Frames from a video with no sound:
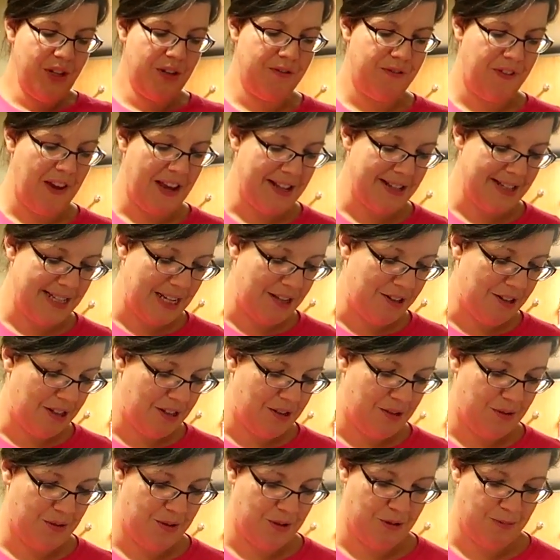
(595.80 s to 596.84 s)
fancy
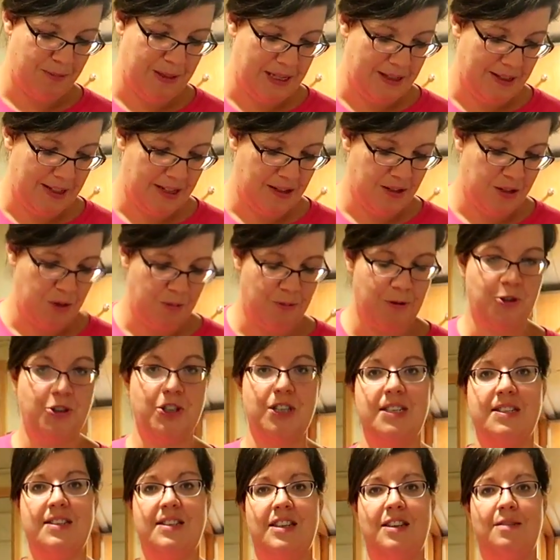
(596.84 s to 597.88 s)
clothes or be like super
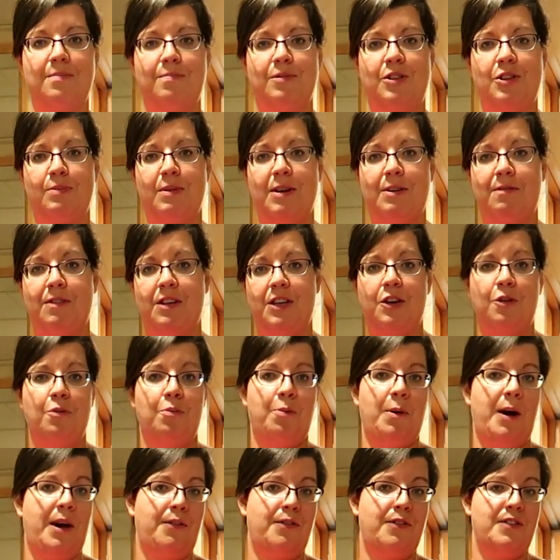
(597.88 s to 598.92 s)
dressed up. You might want to go
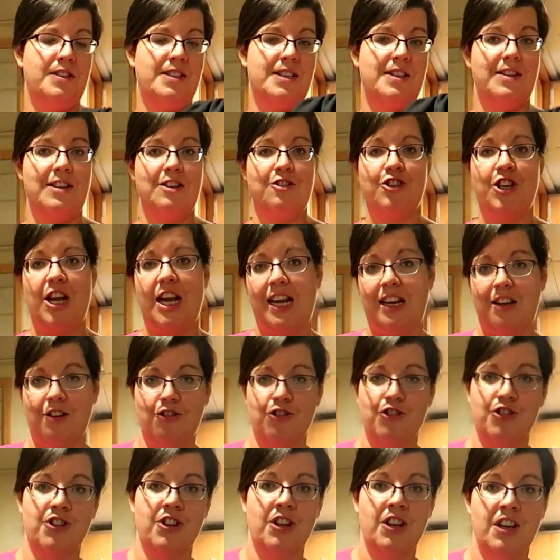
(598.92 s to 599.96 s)
breakfast and then
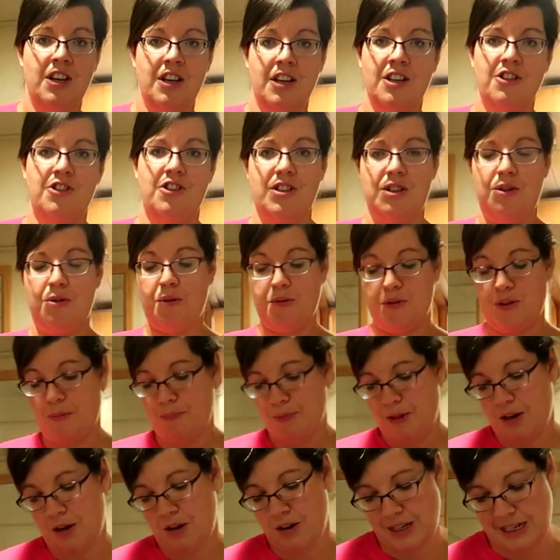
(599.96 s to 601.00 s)
change. Just throw
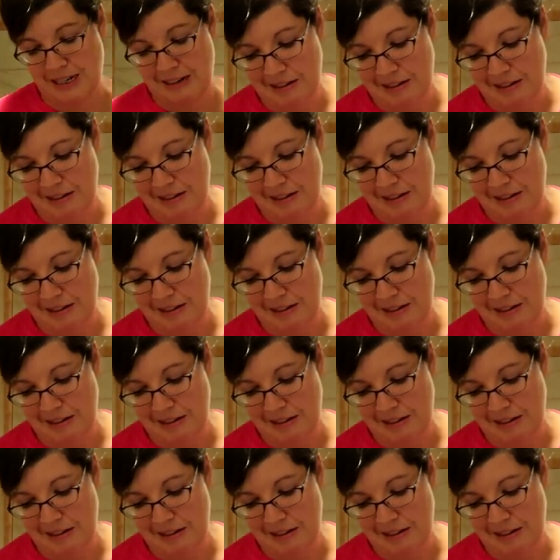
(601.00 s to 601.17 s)
something on